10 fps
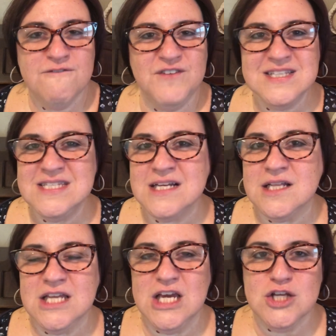
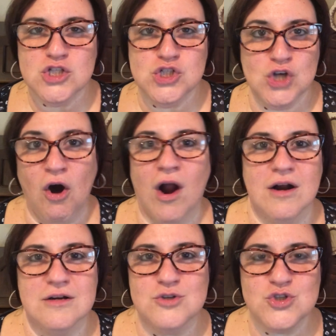physically
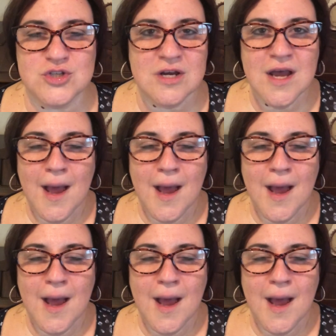charged